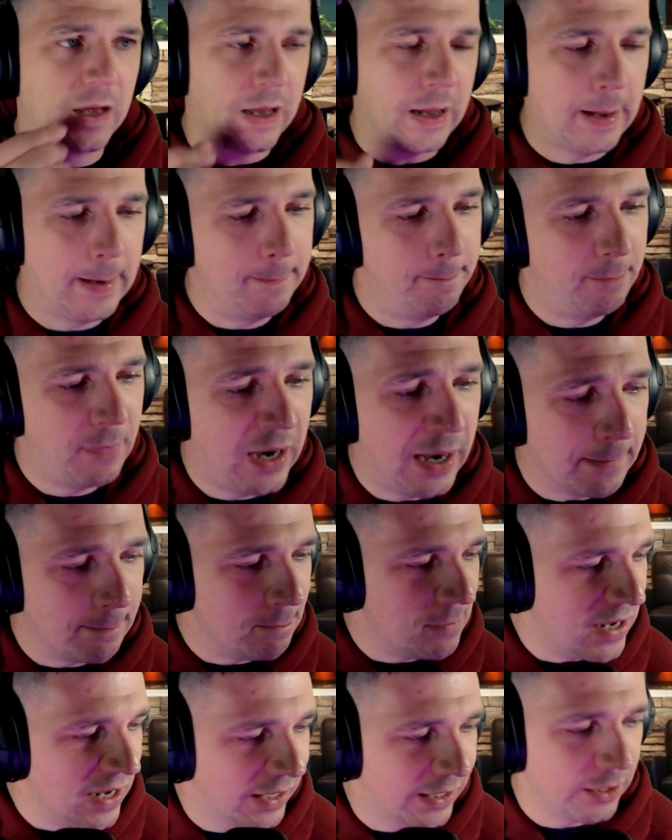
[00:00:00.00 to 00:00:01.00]
I might
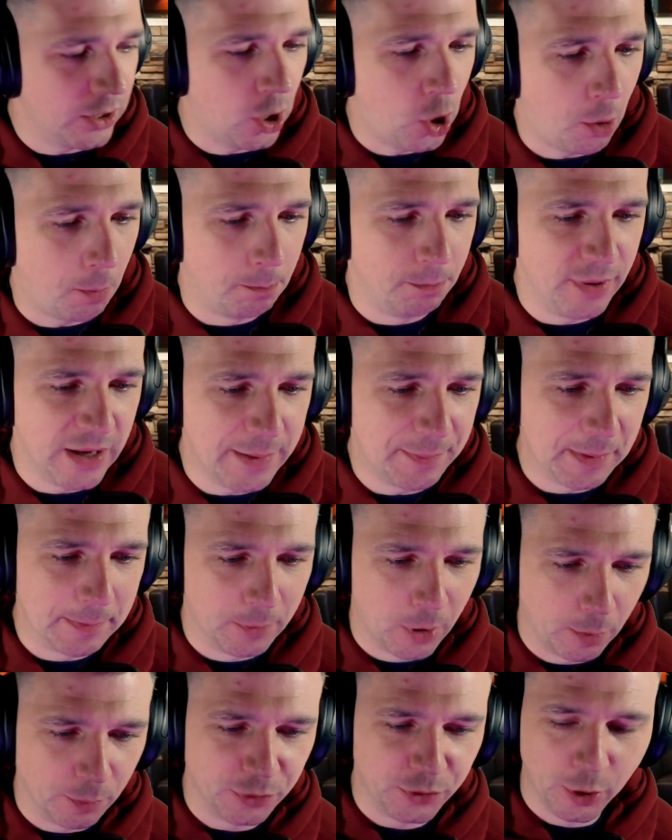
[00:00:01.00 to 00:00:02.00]
make it up, baby.
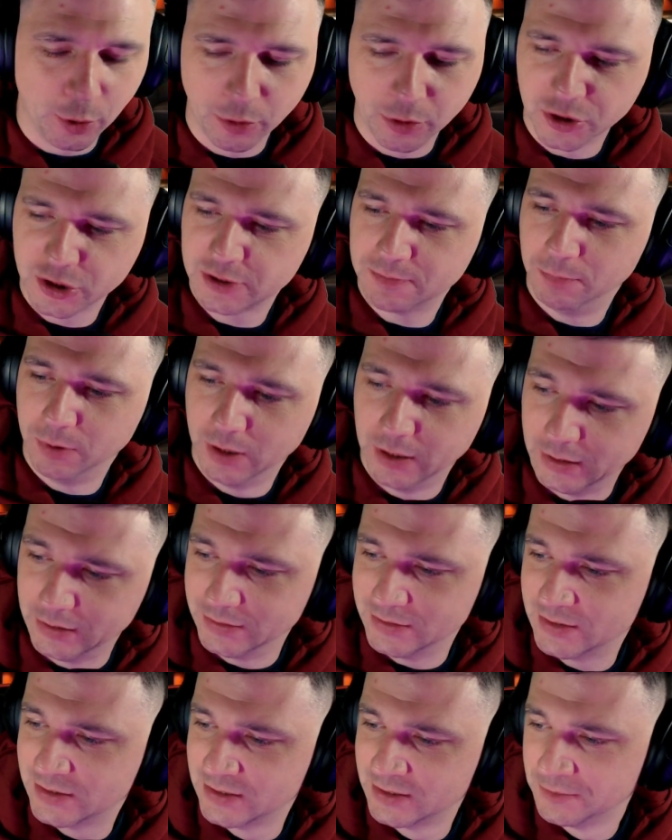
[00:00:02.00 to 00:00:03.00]
Mom, do the
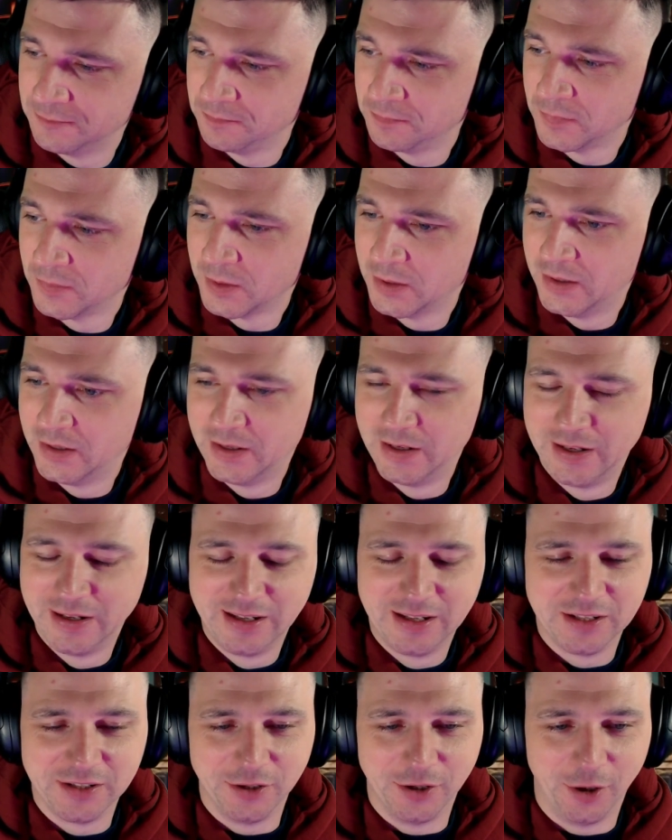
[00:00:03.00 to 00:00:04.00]
splits.
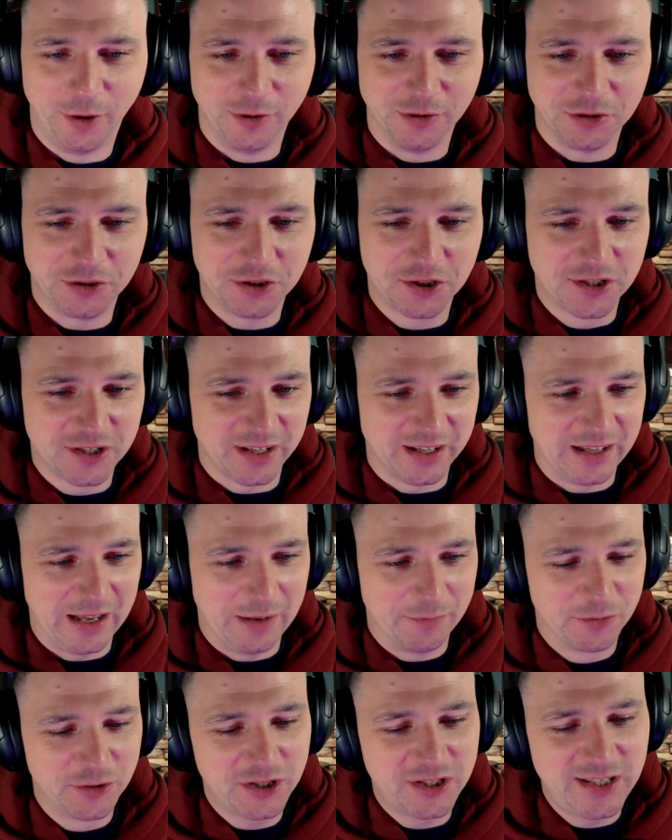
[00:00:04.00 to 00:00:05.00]
Yo, just
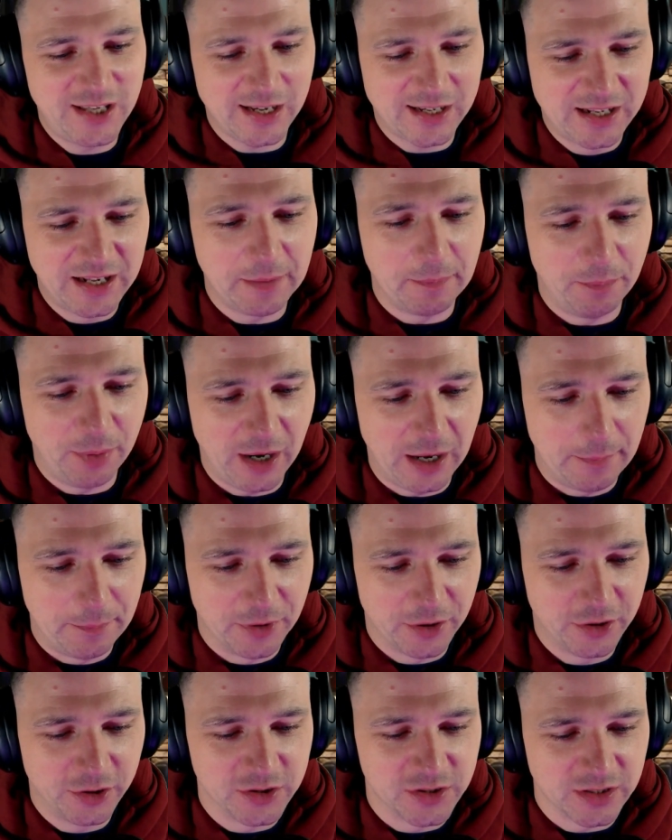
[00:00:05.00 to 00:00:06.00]
I'm just taking it back
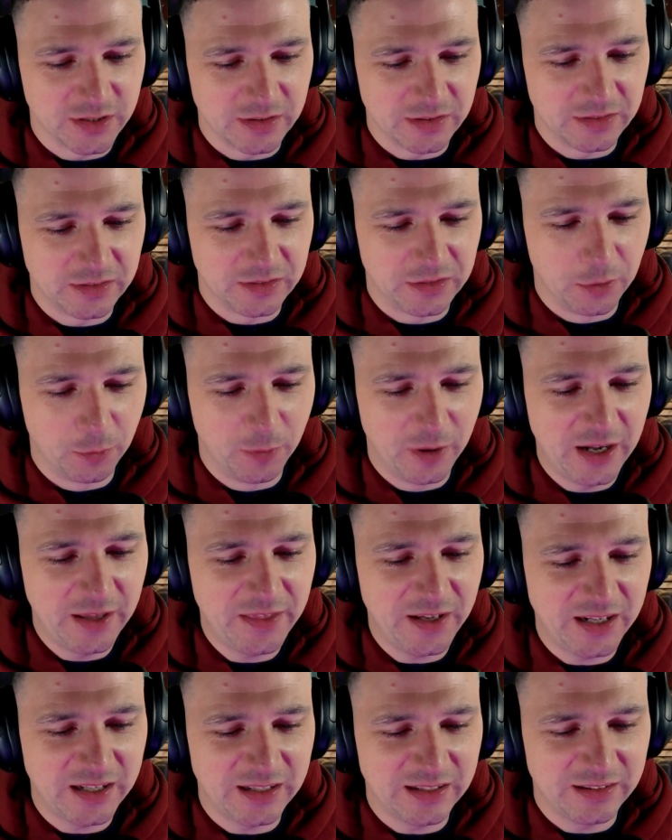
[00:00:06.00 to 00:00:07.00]
because the way
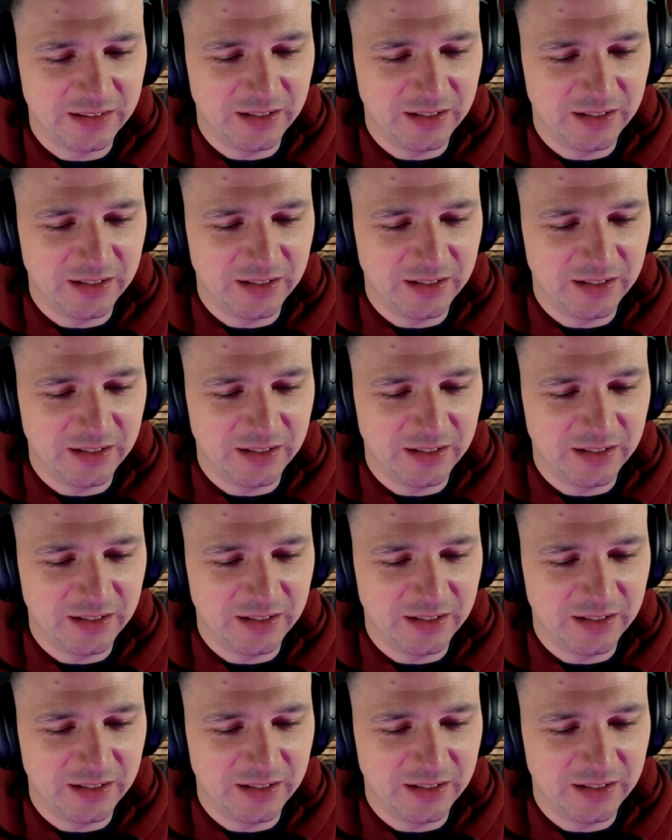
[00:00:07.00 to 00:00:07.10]
that